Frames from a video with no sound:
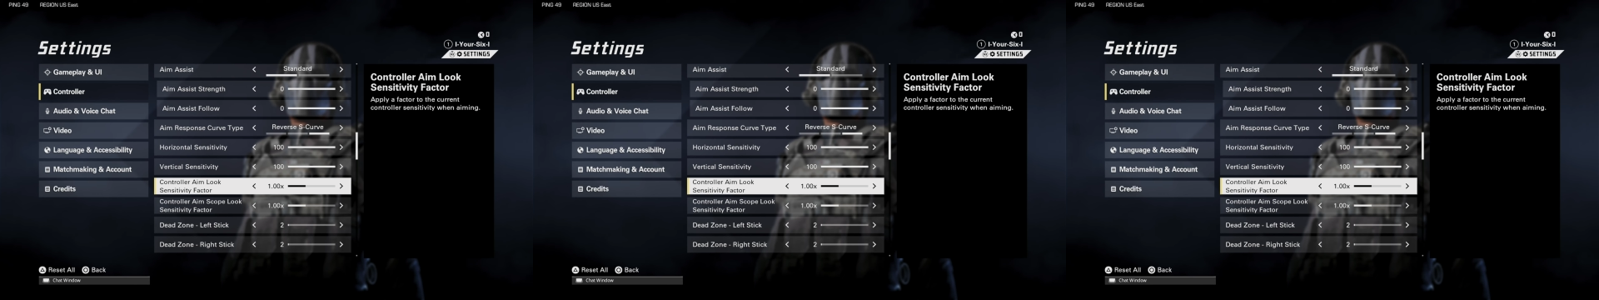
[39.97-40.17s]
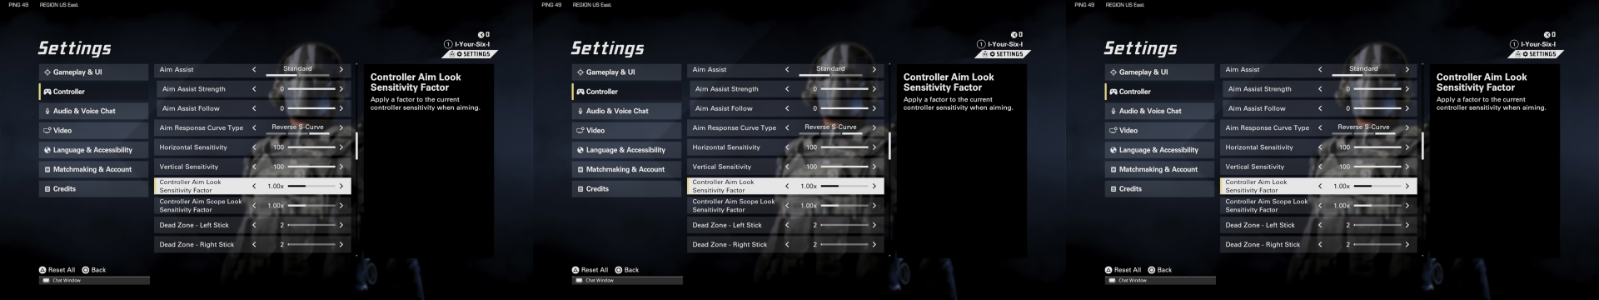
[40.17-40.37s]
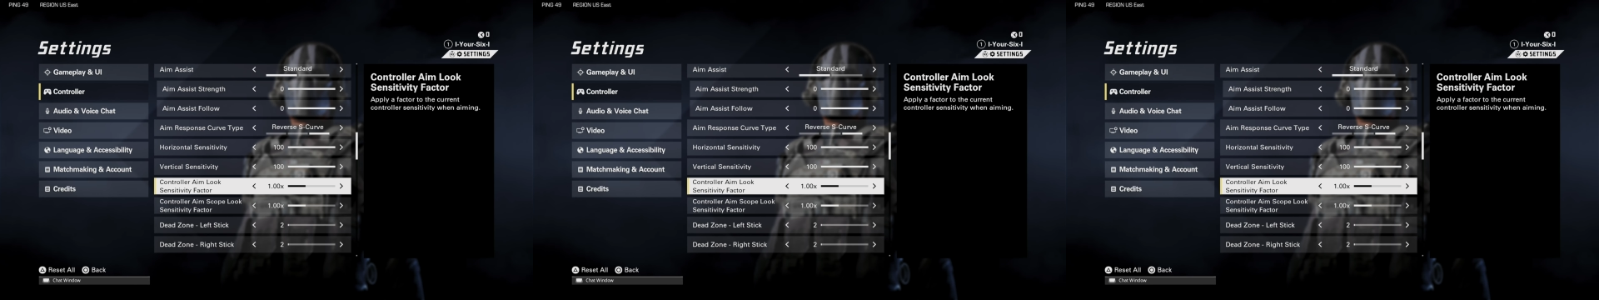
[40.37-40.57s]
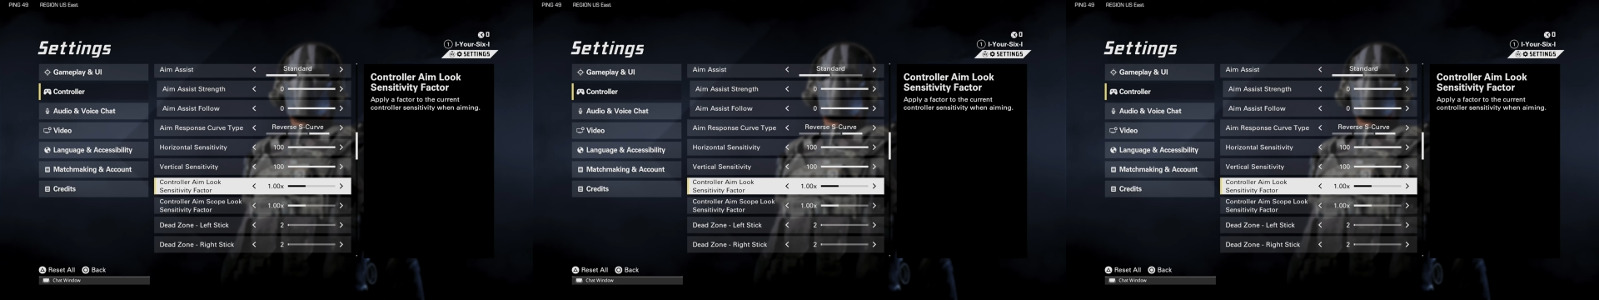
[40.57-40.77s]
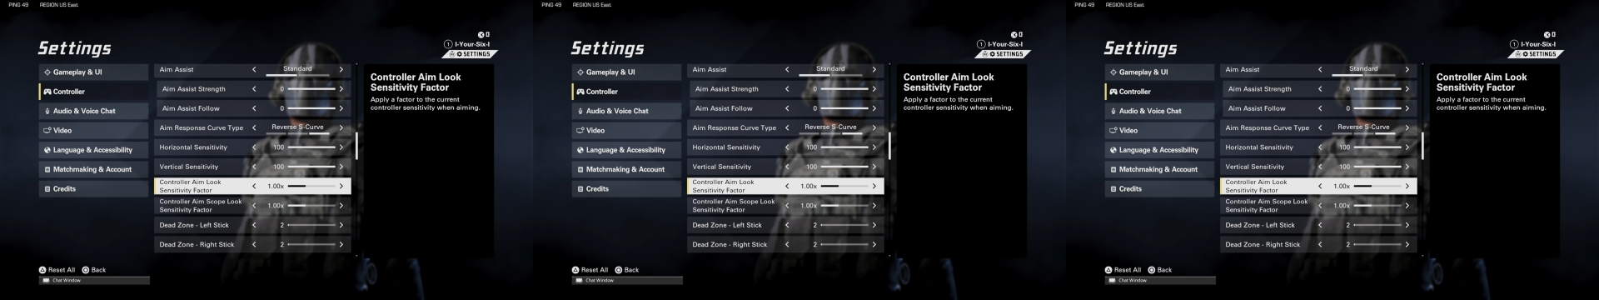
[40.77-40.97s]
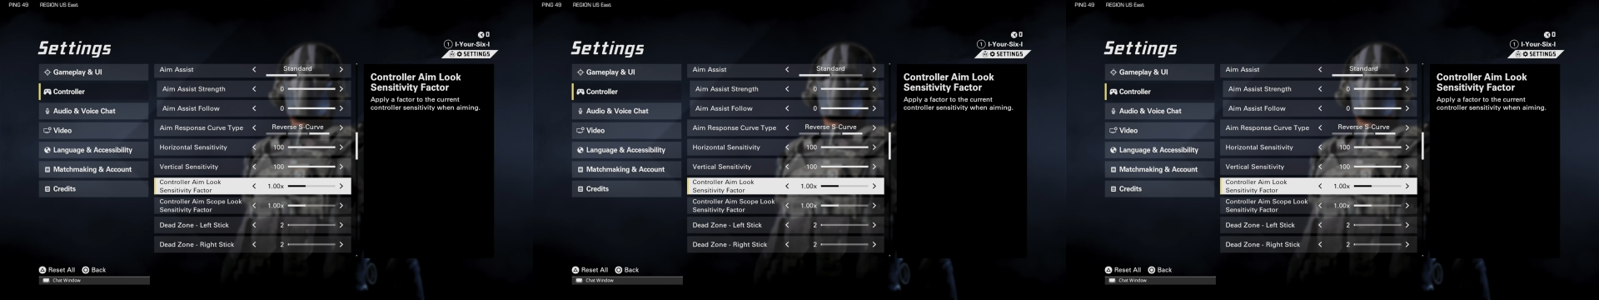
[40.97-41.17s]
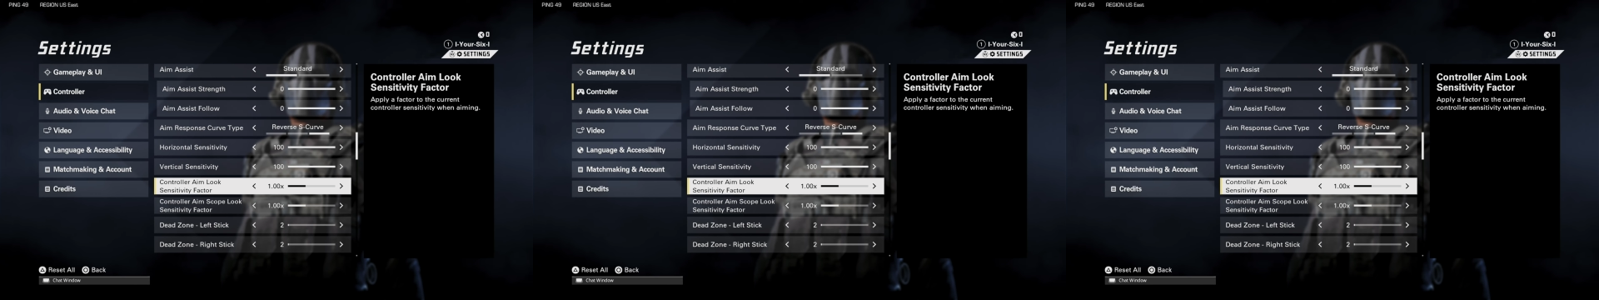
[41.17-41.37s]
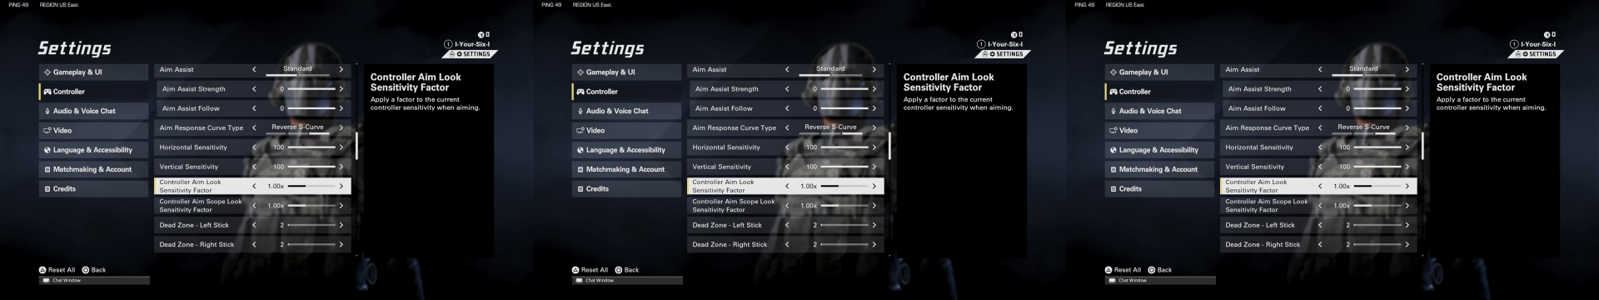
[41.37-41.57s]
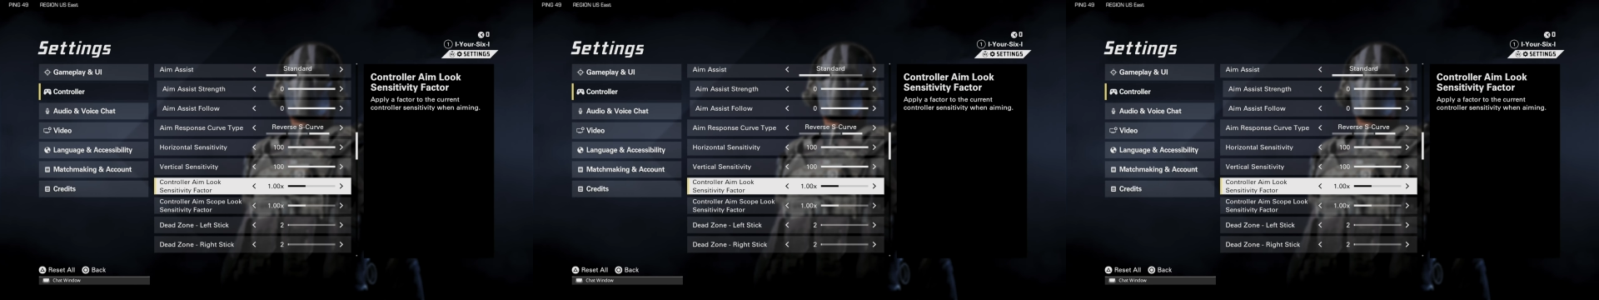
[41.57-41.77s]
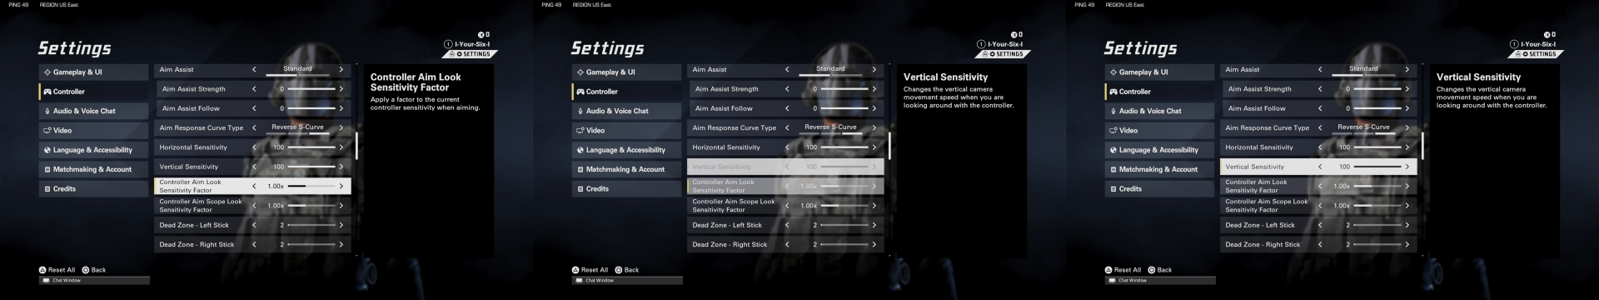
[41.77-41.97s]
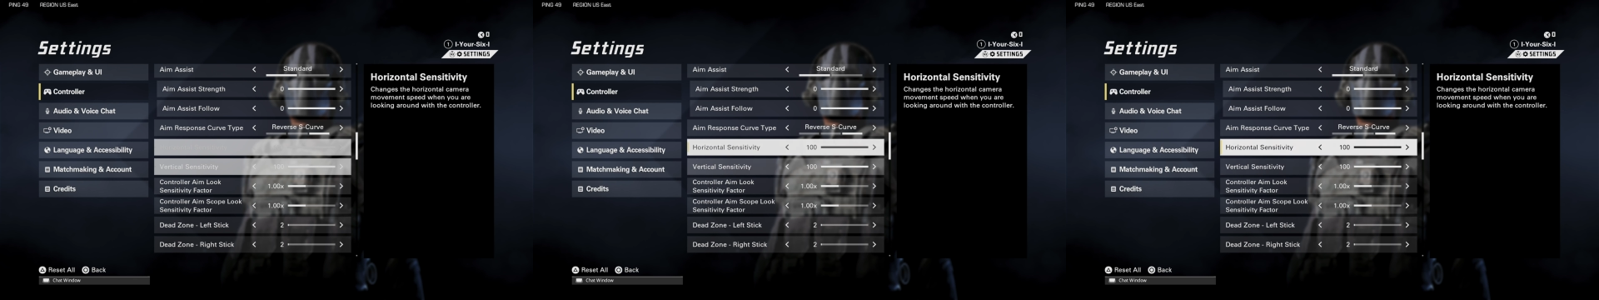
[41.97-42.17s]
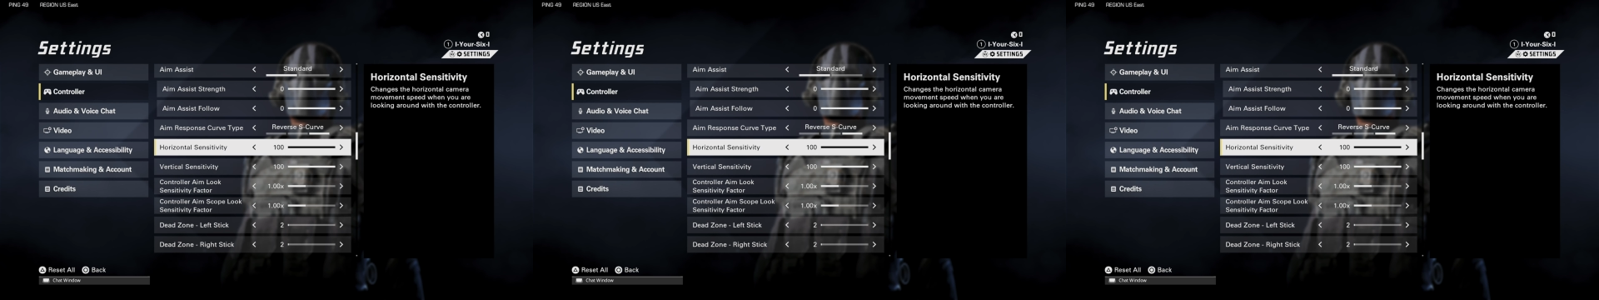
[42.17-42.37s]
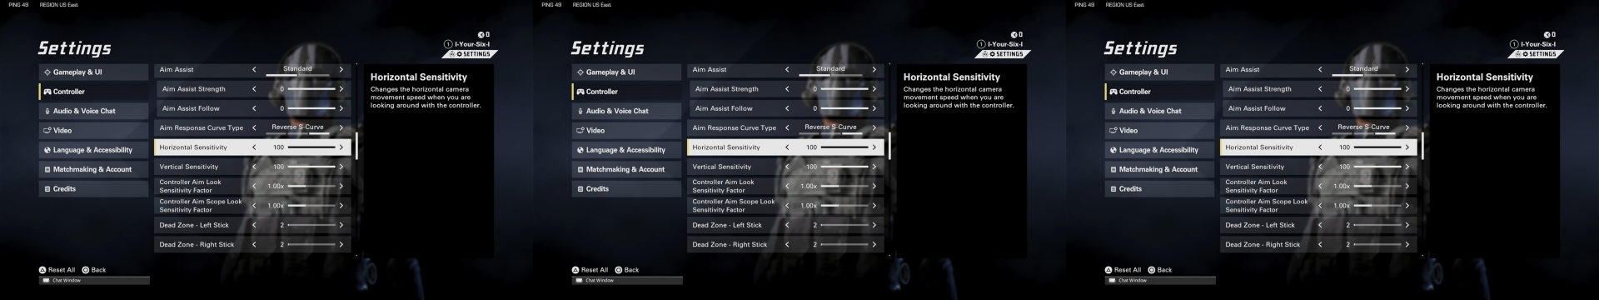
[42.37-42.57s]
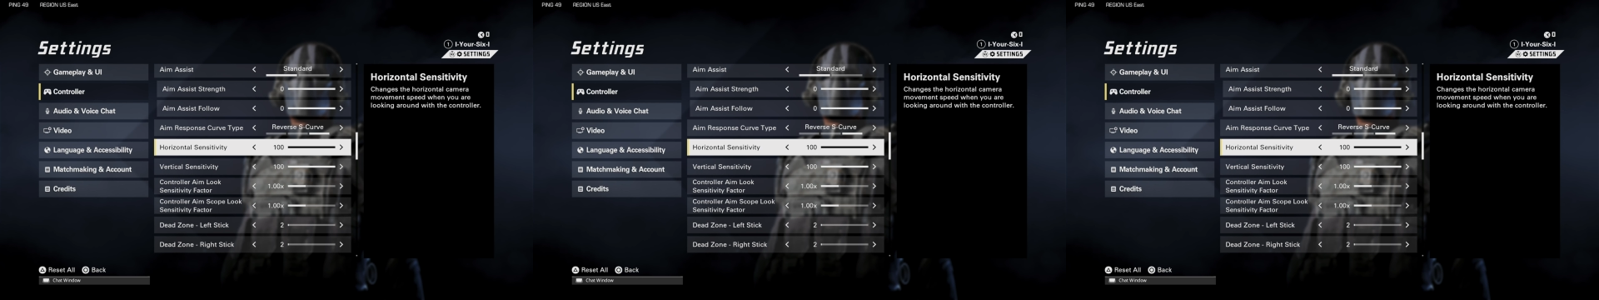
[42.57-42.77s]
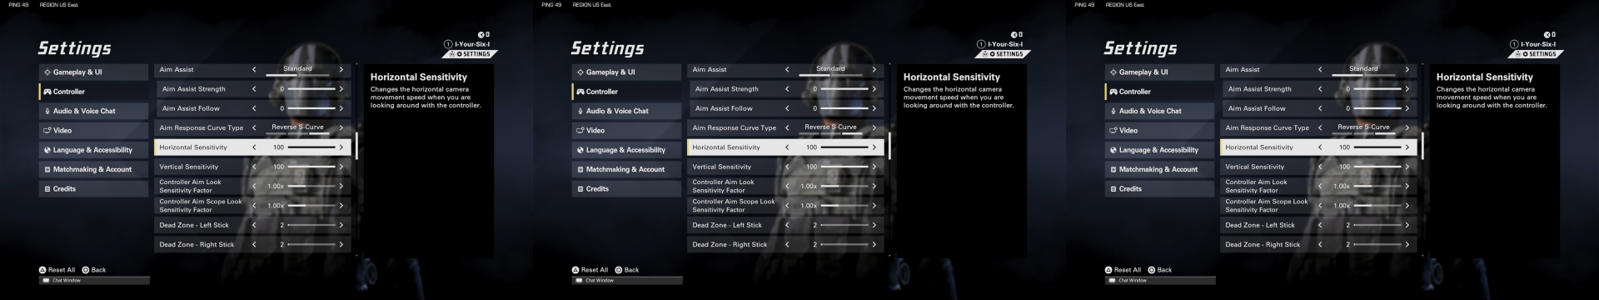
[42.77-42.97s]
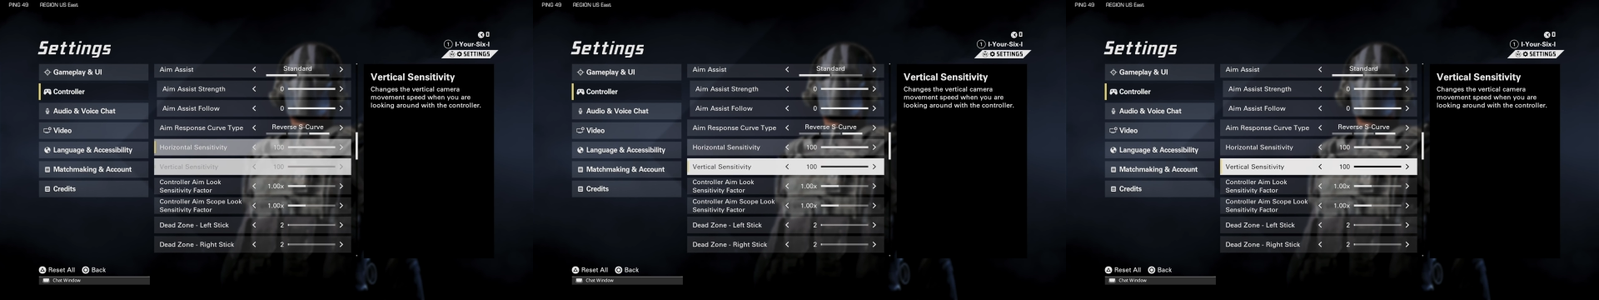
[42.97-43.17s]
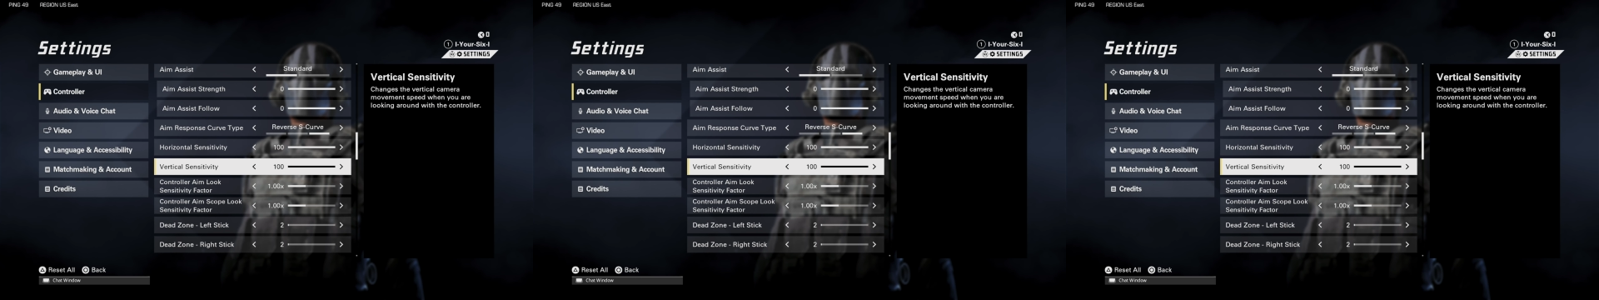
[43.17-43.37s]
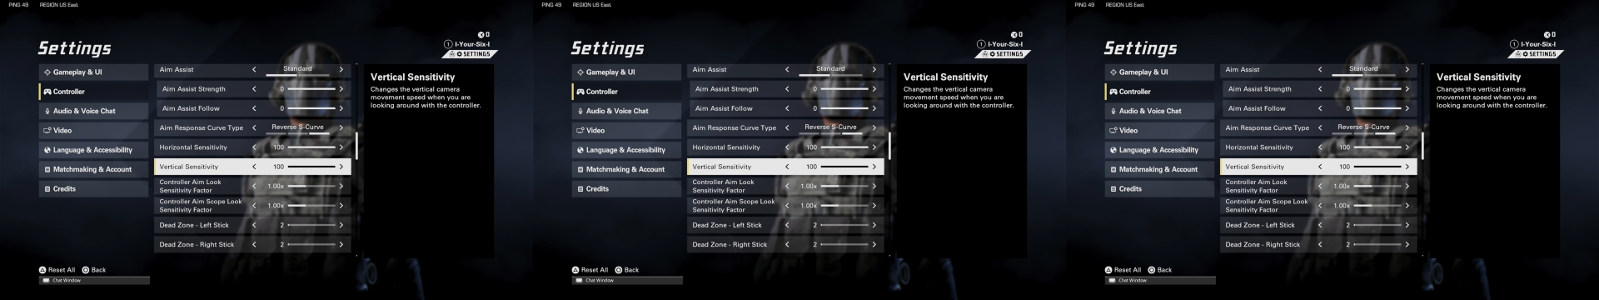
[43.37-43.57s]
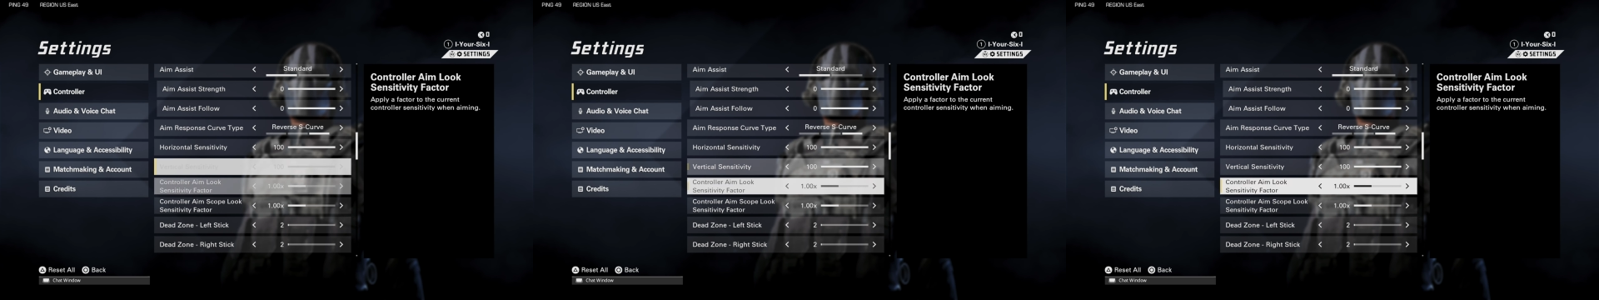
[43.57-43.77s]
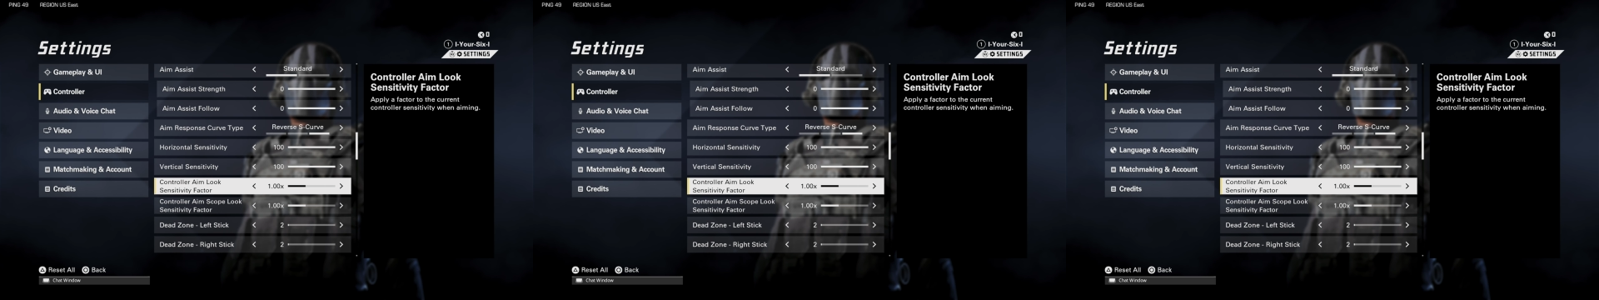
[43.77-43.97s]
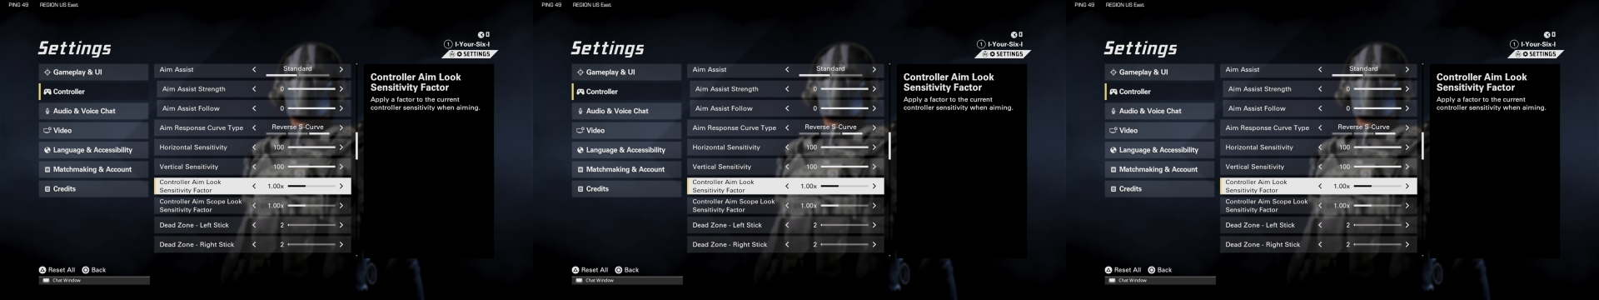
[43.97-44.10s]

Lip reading: No face is visible, so there are no lips to read.